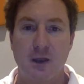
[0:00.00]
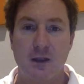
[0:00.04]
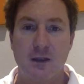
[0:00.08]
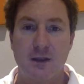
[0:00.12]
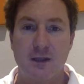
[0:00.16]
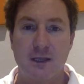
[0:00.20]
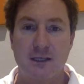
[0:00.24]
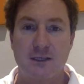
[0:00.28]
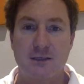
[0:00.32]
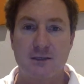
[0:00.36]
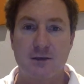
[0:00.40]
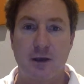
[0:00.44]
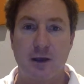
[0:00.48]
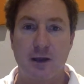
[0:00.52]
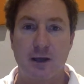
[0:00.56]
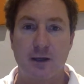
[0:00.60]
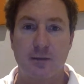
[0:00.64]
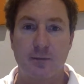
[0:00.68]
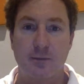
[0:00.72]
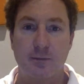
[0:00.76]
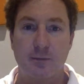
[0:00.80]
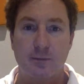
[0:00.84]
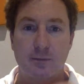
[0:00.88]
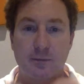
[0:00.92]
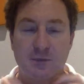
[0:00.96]
things like
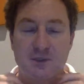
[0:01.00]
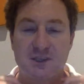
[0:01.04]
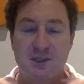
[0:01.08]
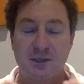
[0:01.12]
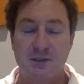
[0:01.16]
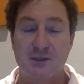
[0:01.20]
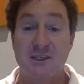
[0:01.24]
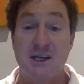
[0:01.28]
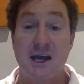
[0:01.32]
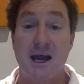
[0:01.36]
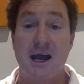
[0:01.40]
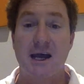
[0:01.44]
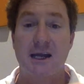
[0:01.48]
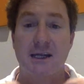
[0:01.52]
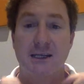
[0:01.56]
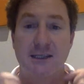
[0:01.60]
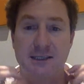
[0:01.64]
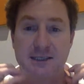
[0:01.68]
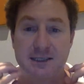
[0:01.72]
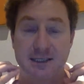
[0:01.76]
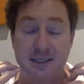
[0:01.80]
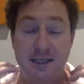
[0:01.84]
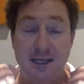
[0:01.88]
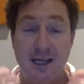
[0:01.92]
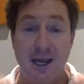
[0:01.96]

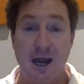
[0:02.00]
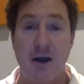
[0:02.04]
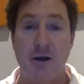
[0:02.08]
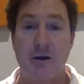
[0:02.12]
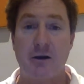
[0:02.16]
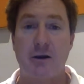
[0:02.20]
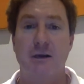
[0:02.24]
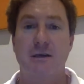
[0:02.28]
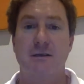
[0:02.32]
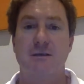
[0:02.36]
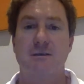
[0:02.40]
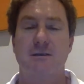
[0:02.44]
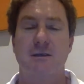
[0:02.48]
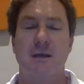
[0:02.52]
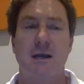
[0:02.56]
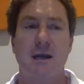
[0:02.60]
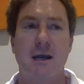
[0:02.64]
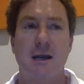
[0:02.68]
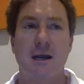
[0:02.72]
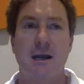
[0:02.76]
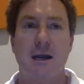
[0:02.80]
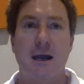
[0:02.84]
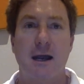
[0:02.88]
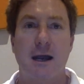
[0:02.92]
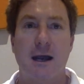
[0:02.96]
sultanas and currants.
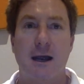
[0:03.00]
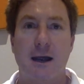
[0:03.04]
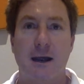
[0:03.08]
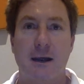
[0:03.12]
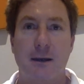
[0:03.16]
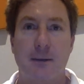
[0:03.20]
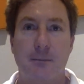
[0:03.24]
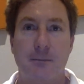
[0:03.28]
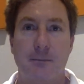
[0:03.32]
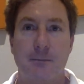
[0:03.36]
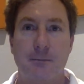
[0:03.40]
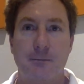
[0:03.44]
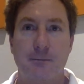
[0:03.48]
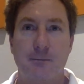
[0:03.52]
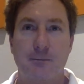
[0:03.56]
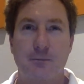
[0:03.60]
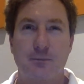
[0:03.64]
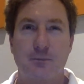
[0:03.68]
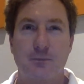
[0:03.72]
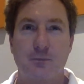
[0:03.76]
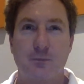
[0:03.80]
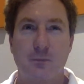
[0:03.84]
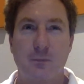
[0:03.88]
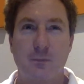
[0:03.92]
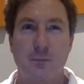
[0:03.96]
Um,
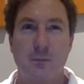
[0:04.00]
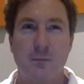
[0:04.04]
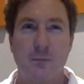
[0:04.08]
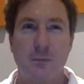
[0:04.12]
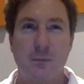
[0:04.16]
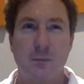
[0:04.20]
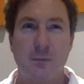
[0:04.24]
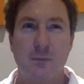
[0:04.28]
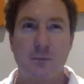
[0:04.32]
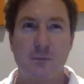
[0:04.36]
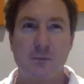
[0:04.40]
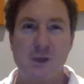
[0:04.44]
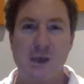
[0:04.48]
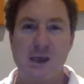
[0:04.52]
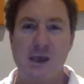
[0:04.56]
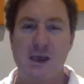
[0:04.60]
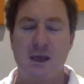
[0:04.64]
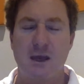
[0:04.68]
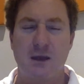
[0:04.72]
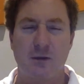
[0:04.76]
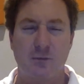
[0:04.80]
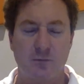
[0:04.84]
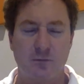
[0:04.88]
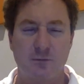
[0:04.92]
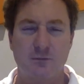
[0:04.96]

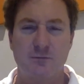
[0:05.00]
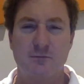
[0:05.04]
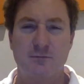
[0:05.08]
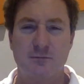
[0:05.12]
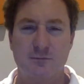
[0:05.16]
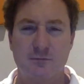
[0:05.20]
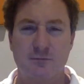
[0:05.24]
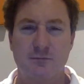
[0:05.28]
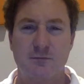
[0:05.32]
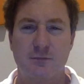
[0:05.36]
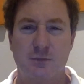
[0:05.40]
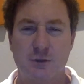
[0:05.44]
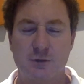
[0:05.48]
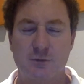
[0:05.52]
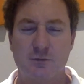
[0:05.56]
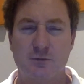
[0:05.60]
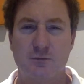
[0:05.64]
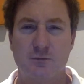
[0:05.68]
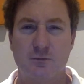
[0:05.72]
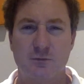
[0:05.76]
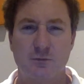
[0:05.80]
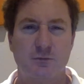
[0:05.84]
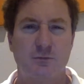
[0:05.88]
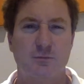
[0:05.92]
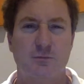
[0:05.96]
yeah, but
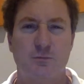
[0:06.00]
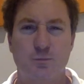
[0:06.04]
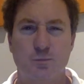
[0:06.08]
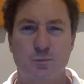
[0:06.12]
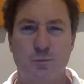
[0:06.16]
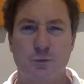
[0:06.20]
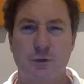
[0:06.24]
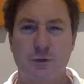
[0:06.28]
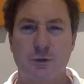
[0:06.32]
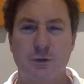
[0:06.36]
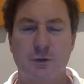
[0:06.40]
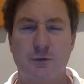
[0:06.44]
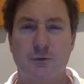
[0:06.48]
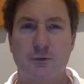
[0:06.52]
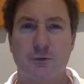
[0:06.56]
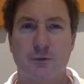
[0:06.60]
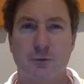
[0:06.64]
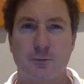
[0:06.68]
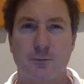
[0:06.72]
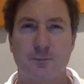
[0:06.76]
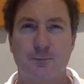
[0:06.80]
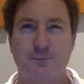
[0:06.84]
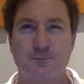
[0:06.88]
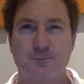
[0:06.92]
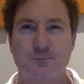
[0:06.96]
beautiful.
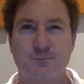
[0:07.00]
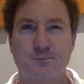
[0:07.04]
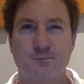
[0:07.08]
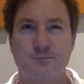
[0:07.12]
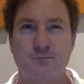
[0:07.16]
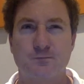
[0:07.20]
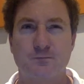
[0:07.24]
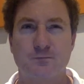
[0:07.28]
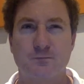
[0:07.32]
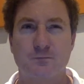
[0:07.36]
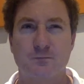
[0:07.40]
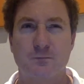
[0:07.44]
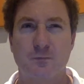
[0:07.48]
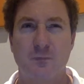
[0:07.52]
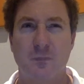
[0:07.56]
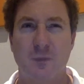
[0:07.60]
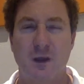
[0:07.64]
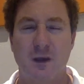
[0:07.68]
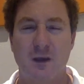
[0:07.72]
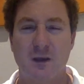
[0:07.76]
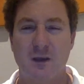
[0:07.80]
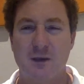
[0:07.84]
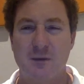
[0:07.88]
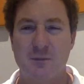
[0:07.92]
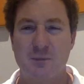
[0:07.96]

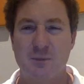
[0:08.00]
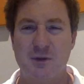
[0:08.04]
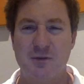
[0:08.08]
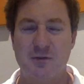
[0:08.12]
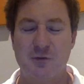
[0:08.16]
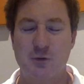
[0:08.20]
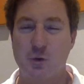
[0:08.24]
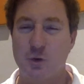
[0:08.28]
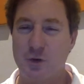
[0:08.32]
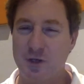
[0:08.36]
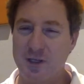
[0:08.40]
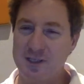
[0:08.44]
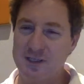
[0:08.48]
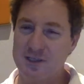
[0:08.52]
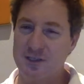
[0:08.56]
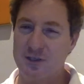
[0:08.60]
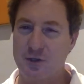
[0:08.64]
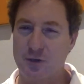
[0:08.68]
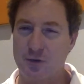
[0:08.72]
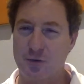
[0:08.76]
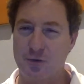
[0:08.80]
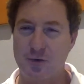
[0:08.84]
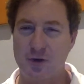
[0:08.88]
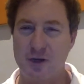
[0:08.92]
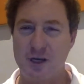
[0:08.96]
Bit of cookies and
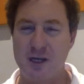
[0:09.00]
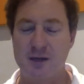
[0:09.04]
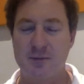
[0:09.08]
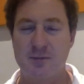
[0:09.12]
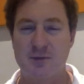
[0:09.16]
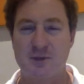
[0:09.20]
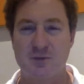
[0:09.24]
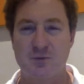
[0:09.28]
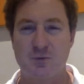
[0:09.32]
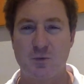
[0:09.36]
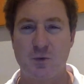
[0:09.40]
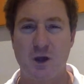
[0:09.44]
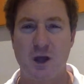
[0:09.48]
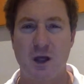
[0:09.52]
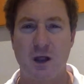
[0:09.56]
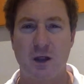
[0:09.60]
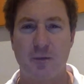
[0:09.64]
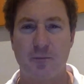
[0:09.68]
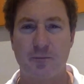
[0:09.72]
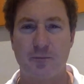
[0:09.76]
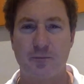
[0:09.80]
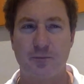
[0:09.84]
cream as well.